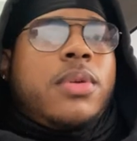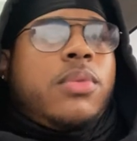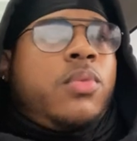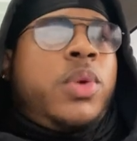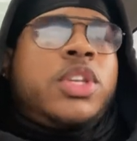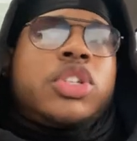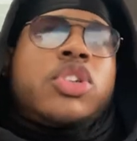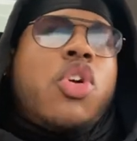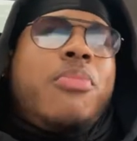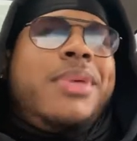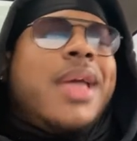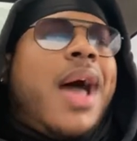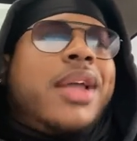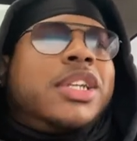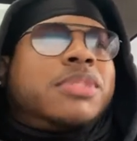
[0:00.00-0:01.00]
we just gonna
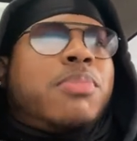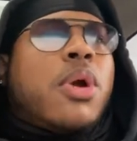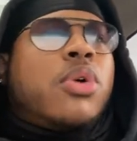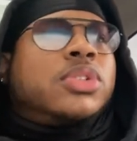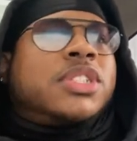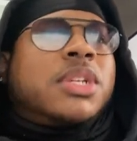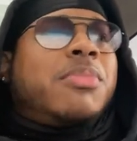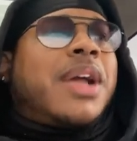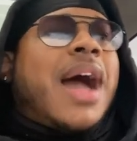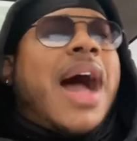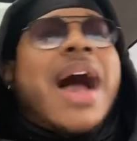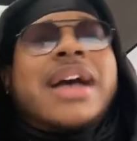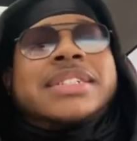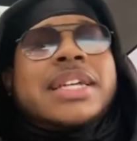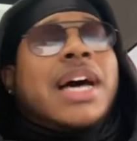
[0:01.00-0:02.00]
be honest, bro. Some
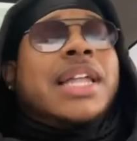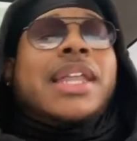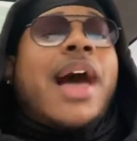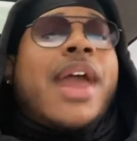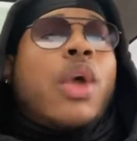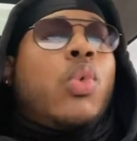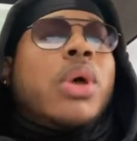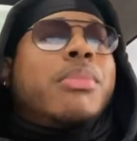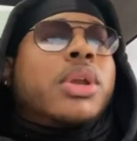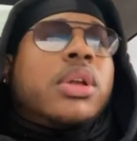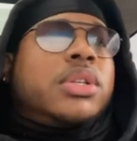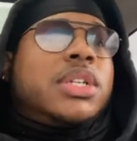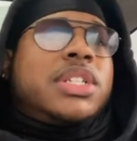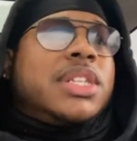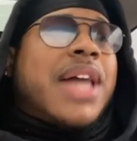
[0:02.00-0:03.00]
guys, a lot of women are
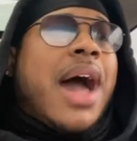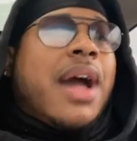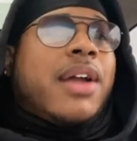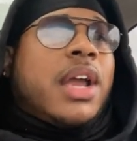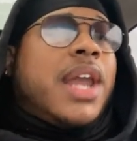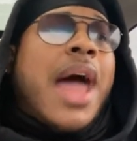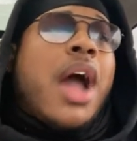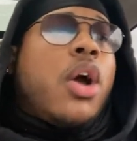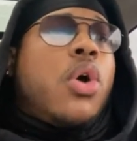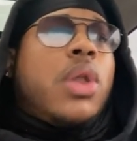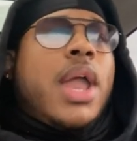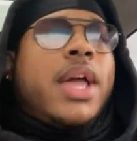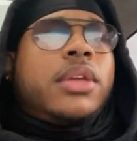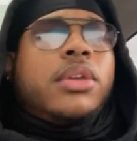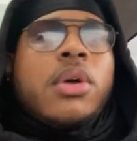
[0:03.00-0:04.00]
just not gonna
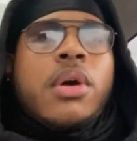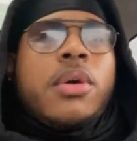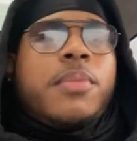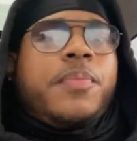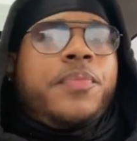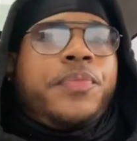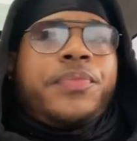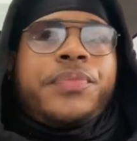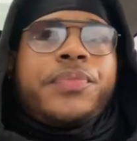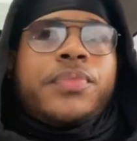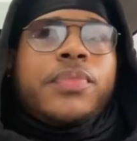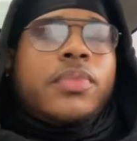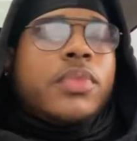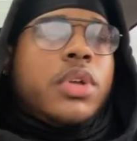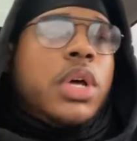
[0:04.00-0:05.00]
like y'all.
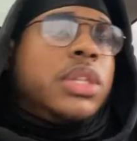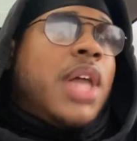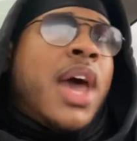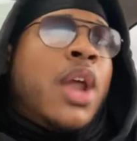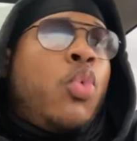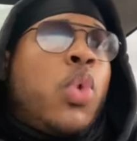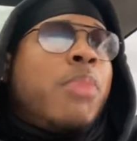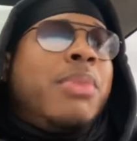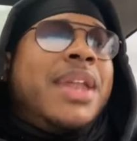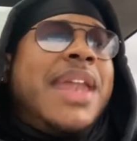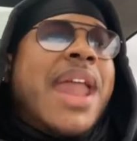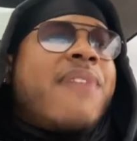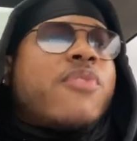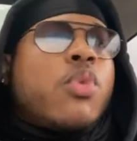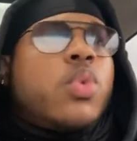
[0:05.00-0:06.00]
A lot of women
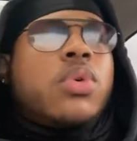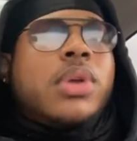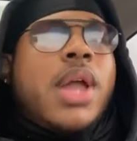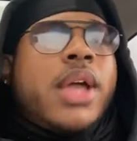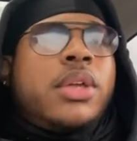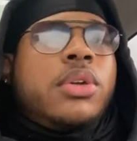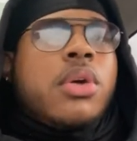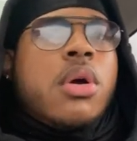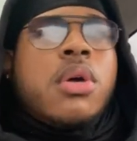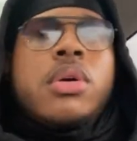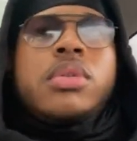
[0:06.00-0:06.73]
never will like y'all.